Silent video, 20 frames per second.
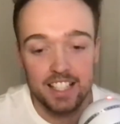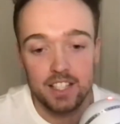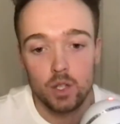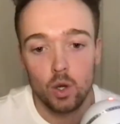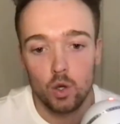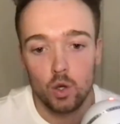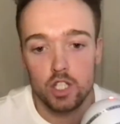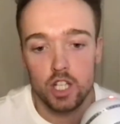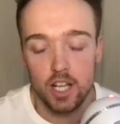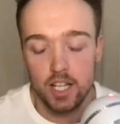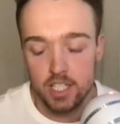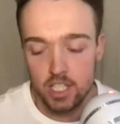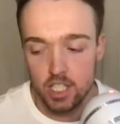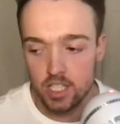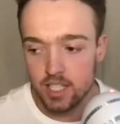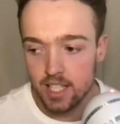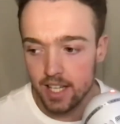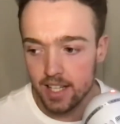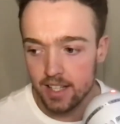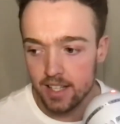No, it's just
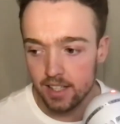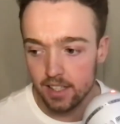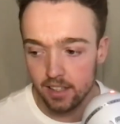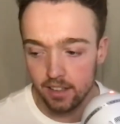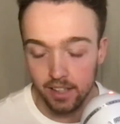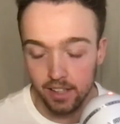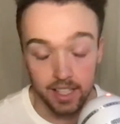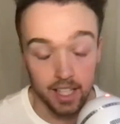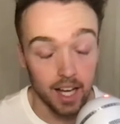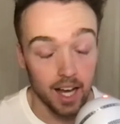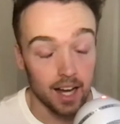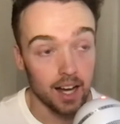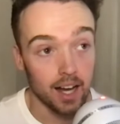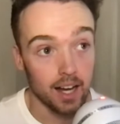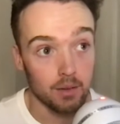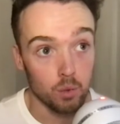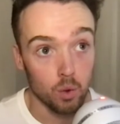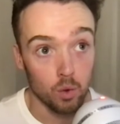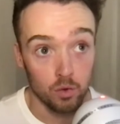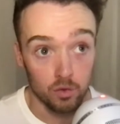like,
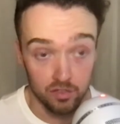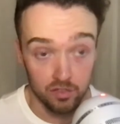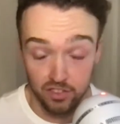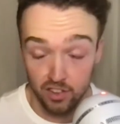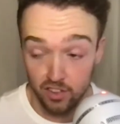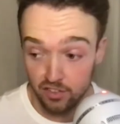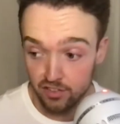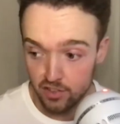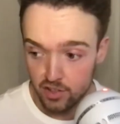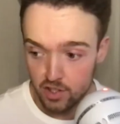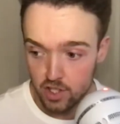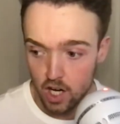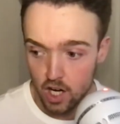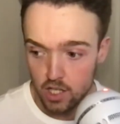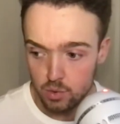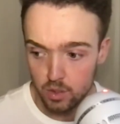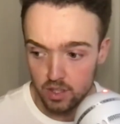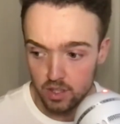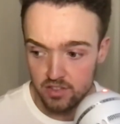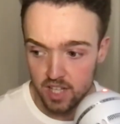well, for starters,
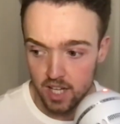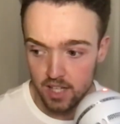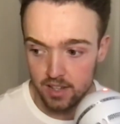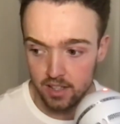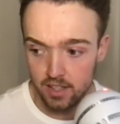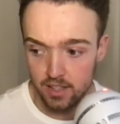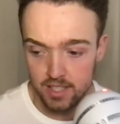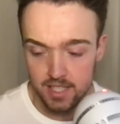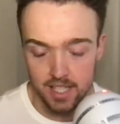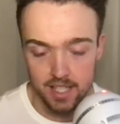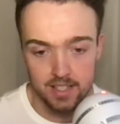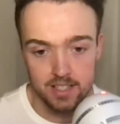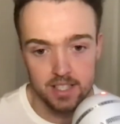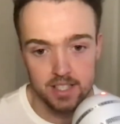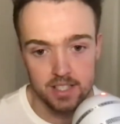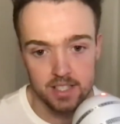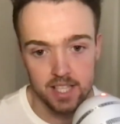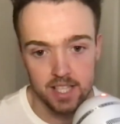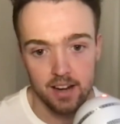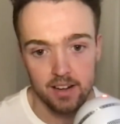what you said there, it's the
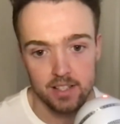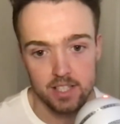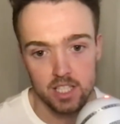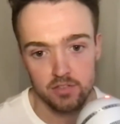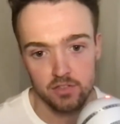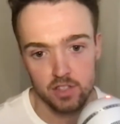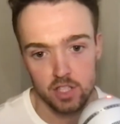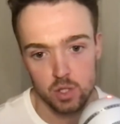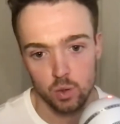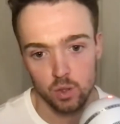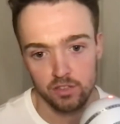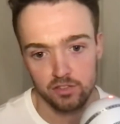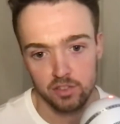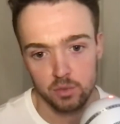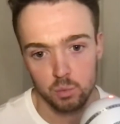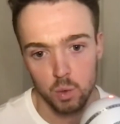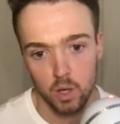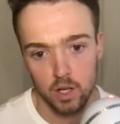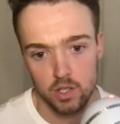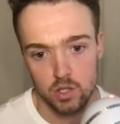insincerity of us going from
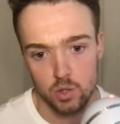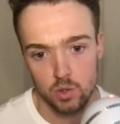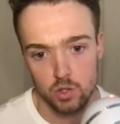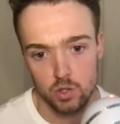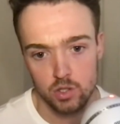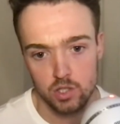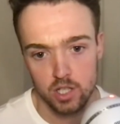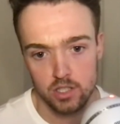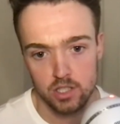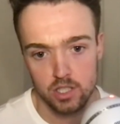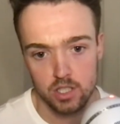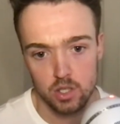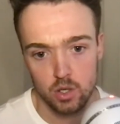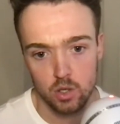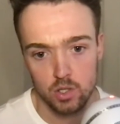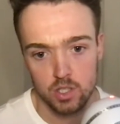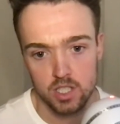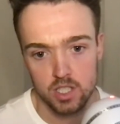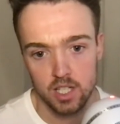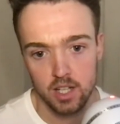one social justice
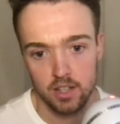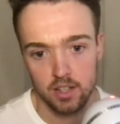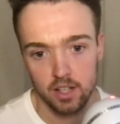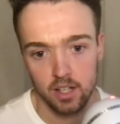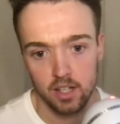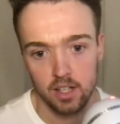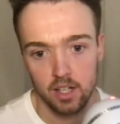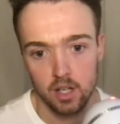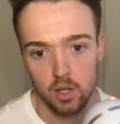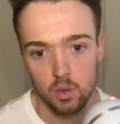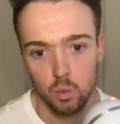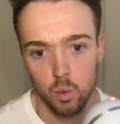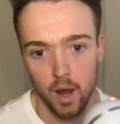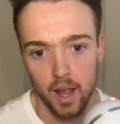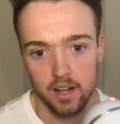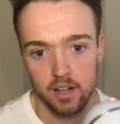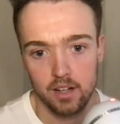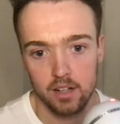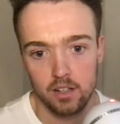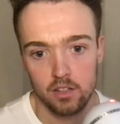cause to another,
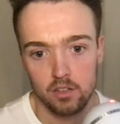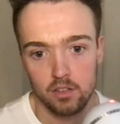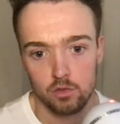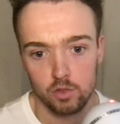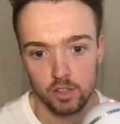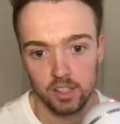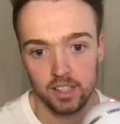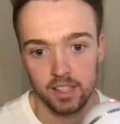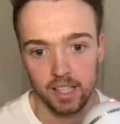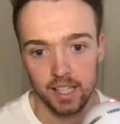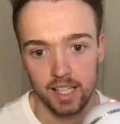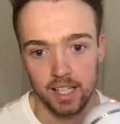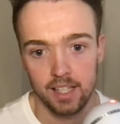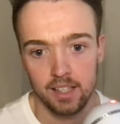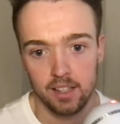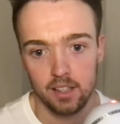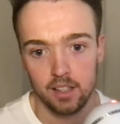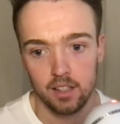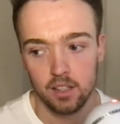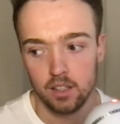when really,
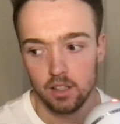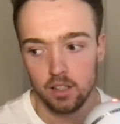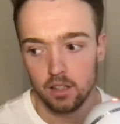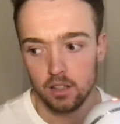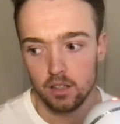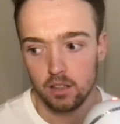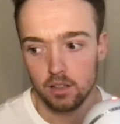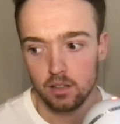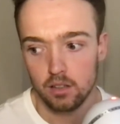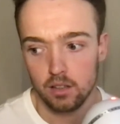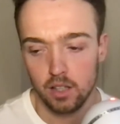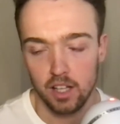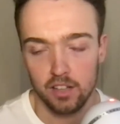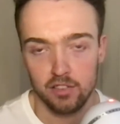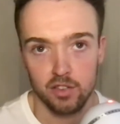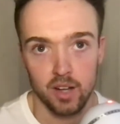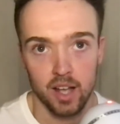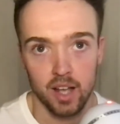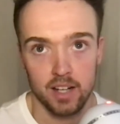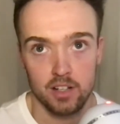if
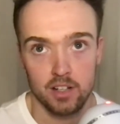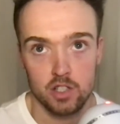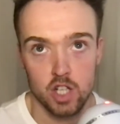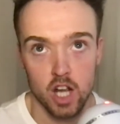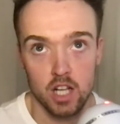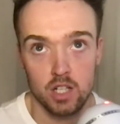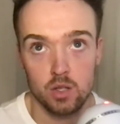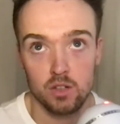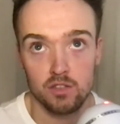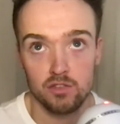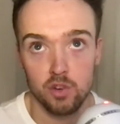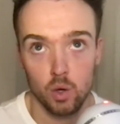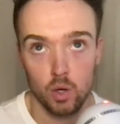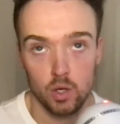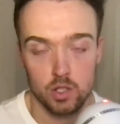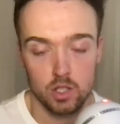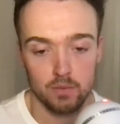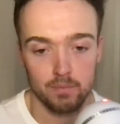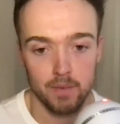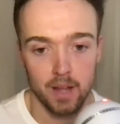we had a genuine
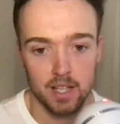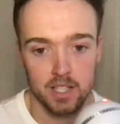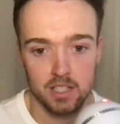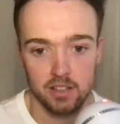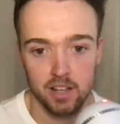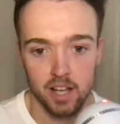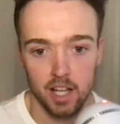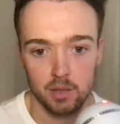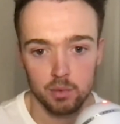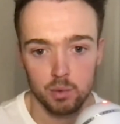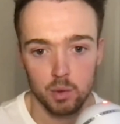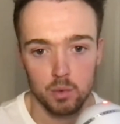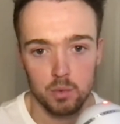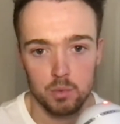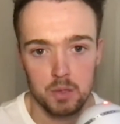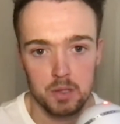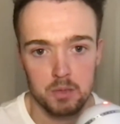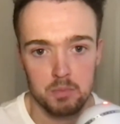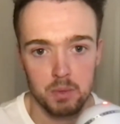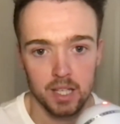focus on mental health, we would
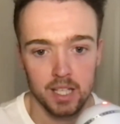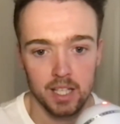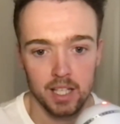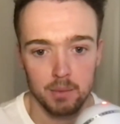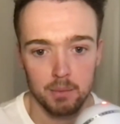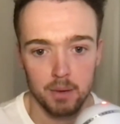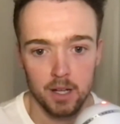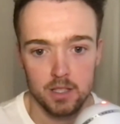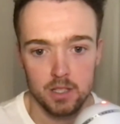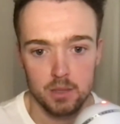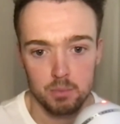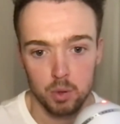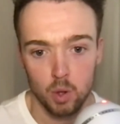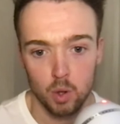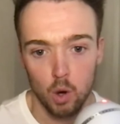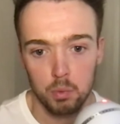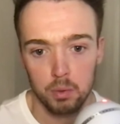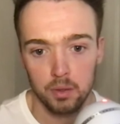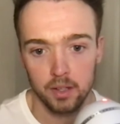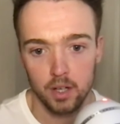be speaking about it
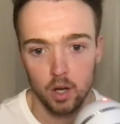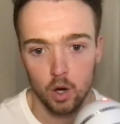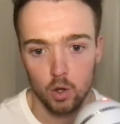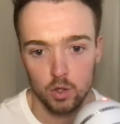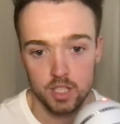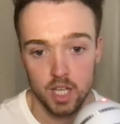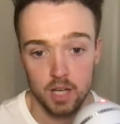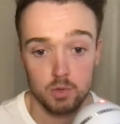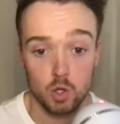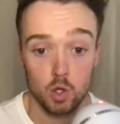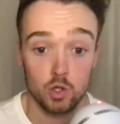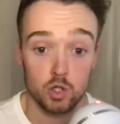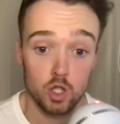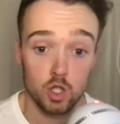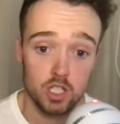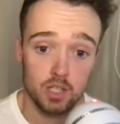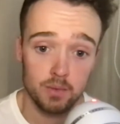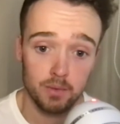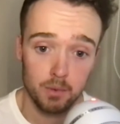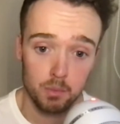properly at all times, or doing
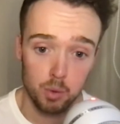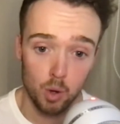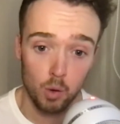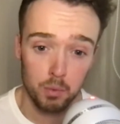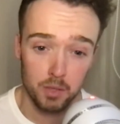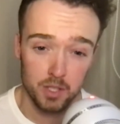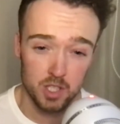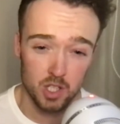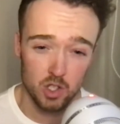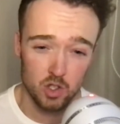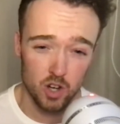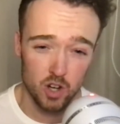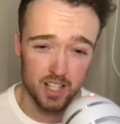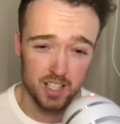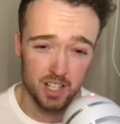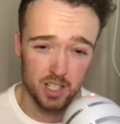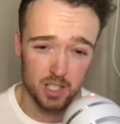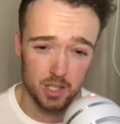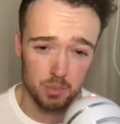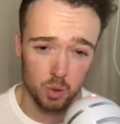something proper to address
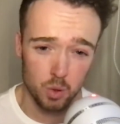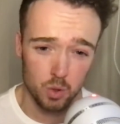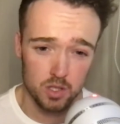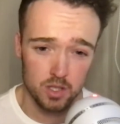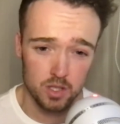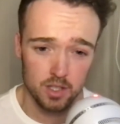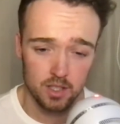it, I suppose.